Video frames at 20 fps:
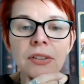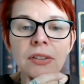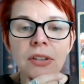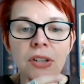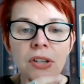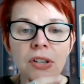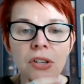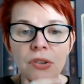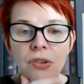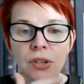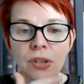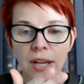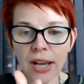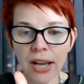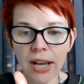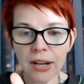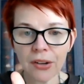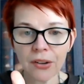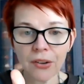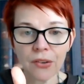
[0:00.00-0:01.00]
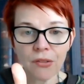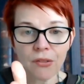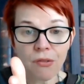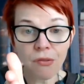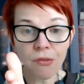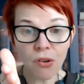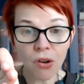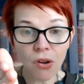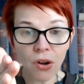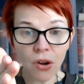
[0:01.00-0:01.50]
that you can
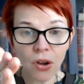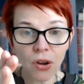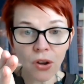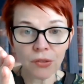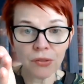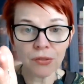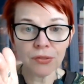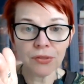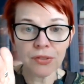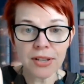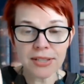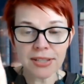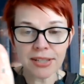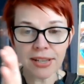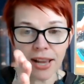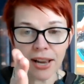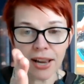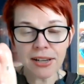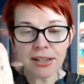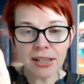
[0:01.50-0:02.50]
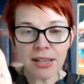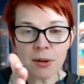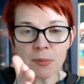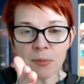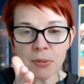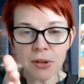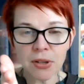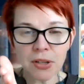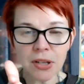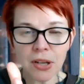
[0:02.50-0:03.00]
follow, that's kind of
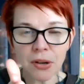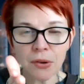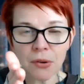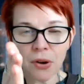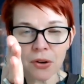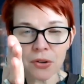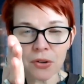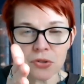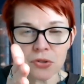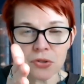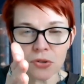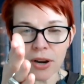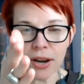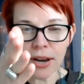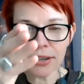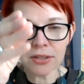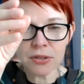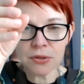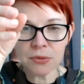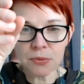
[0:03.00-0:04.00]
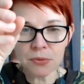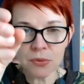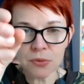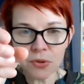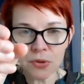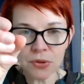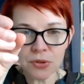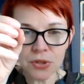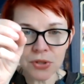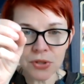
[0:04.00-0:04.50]
keeping you on track
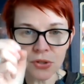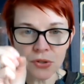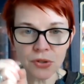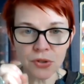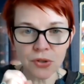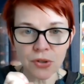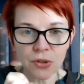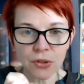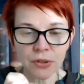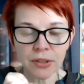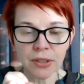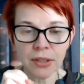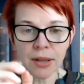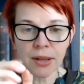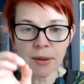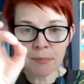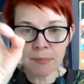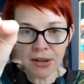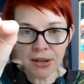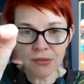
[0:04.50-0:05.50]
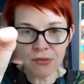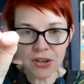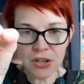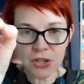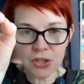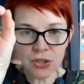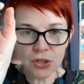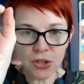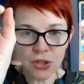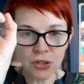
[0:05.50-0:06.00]
towards your big
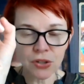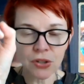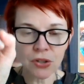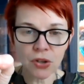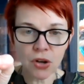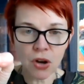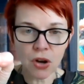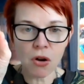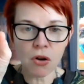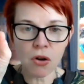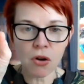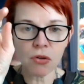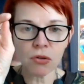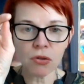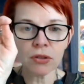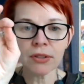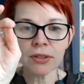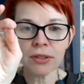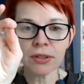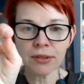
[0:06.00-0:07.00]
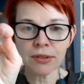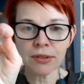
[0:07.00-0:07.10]
vision, goal,